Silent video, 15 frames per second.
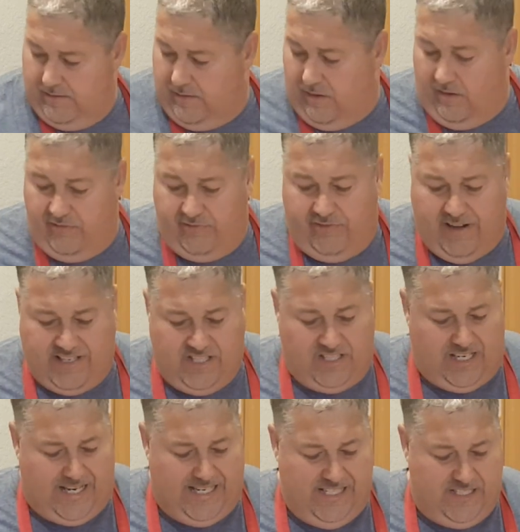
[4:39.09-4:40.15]
our fresh
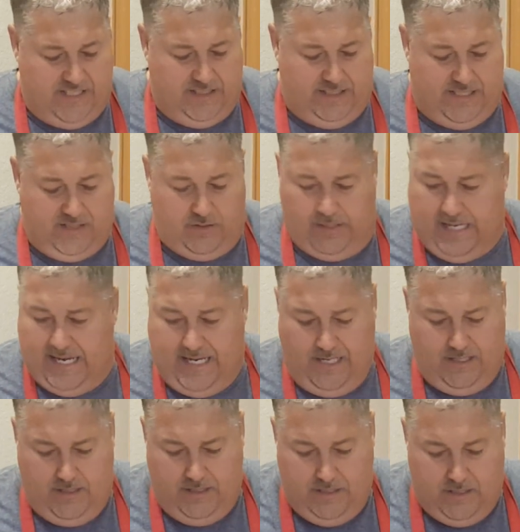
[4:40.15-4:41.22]
Thai chilies, okay?
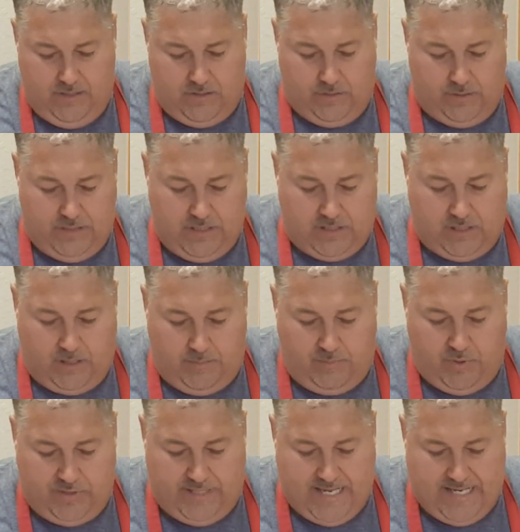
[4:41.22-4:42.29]
So we're just gonna
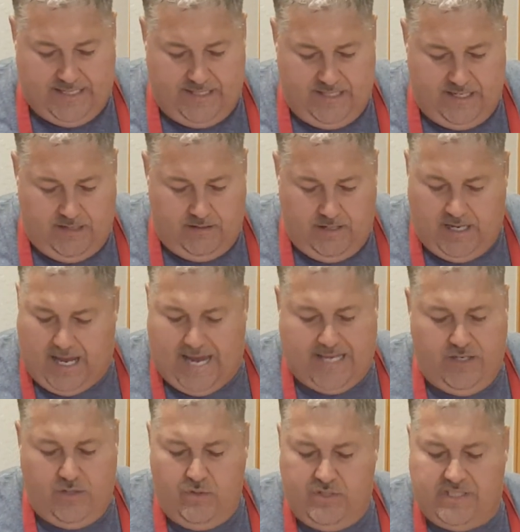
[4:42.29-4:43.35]
put that in there. I
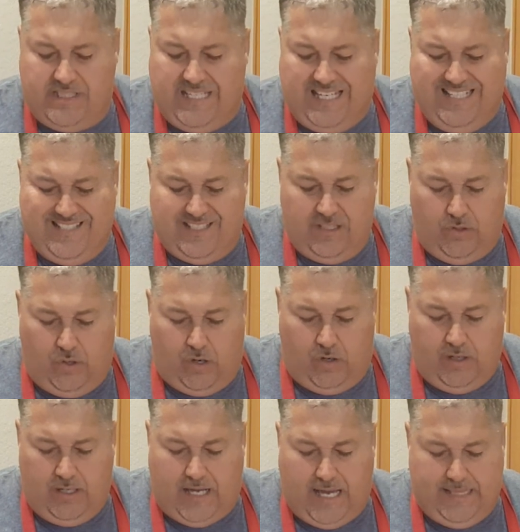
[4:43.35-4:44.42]
use seeds and
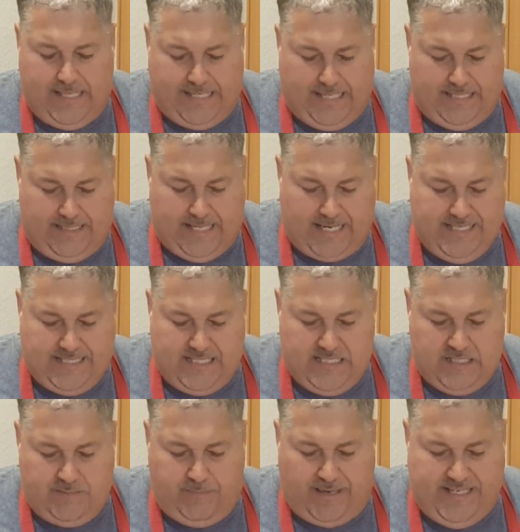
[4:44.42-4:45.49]
all. I like it nice and
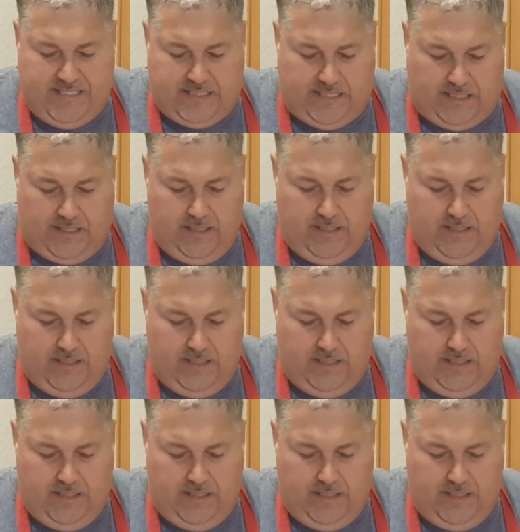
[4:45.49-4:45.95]
spicy.